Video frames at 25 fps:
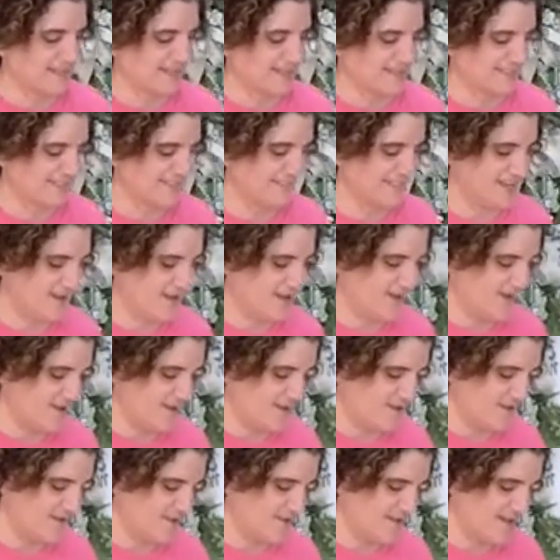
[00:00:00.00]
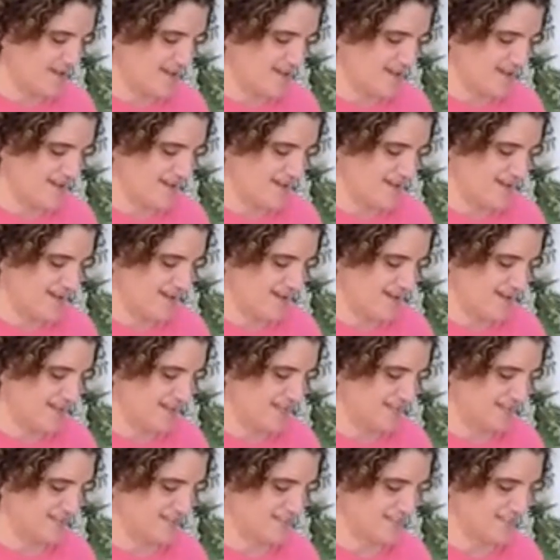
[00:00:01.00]
So
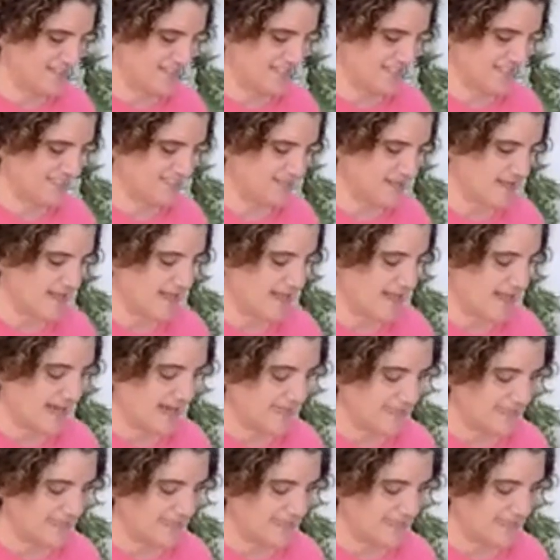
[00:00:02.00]
this is, like I